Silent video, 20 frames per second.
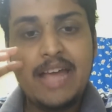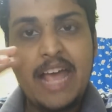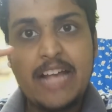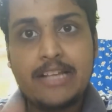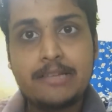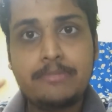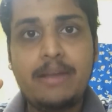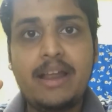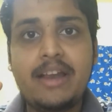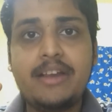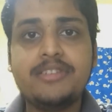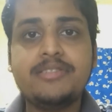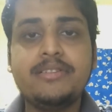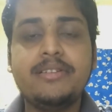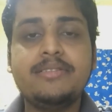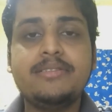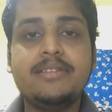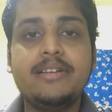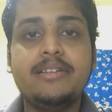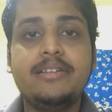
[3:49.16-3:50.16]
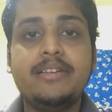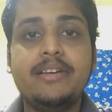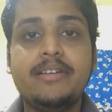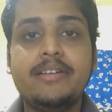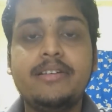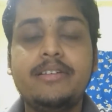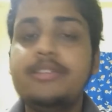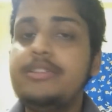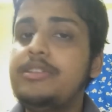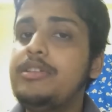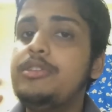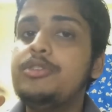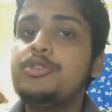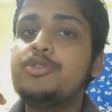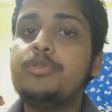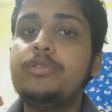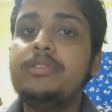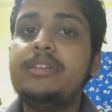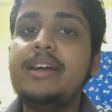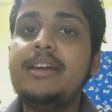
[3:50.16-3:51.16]
explanations are there,
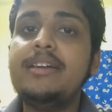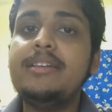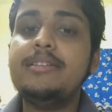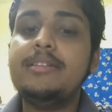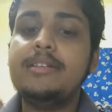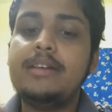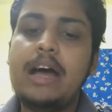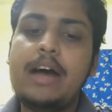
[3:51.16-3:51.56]
so that